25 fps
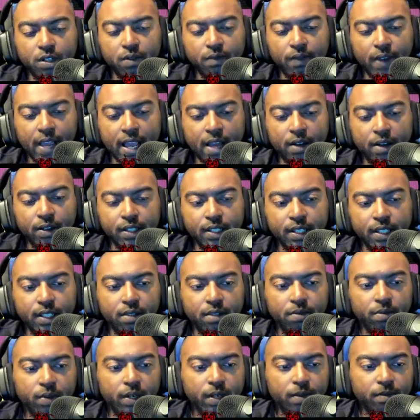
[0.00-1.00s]
Val and
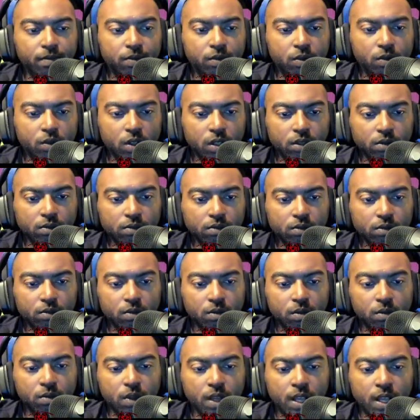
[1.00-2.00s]
T3 M4.
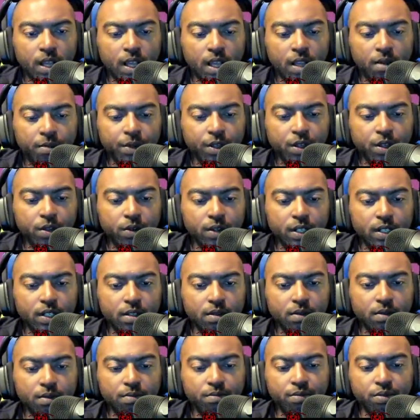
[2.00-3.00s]
I'll be going
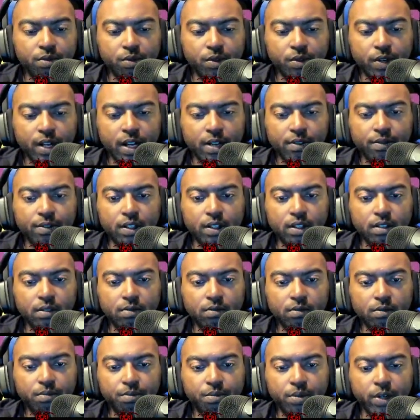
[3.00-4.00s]
into Brood Alpha
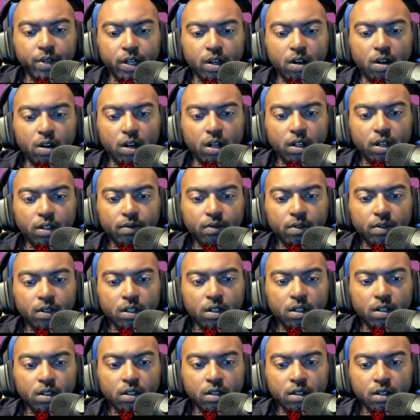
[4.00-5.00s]
pretty hard.
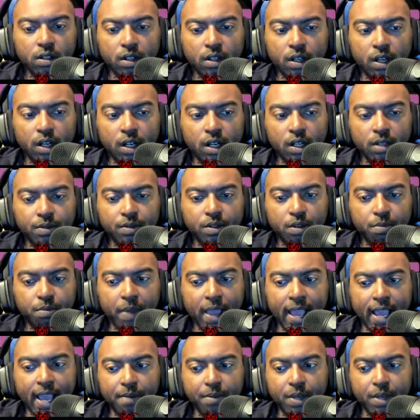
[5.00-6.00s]
So
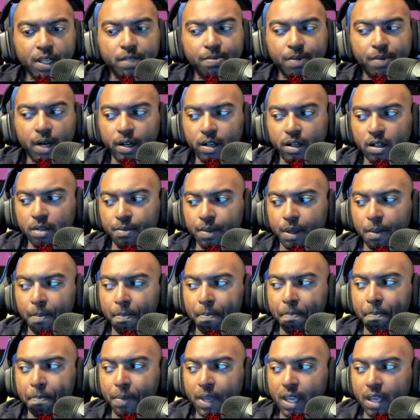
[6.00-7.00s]
Padme is probably going to be
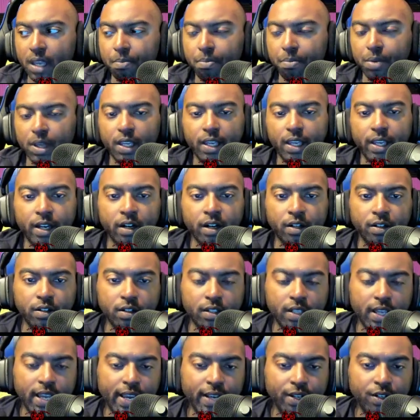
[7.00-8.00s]
a big character
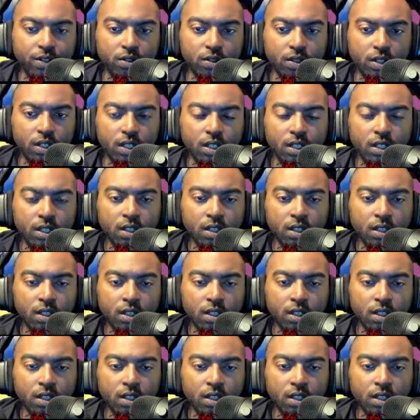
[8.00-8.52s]
that I actually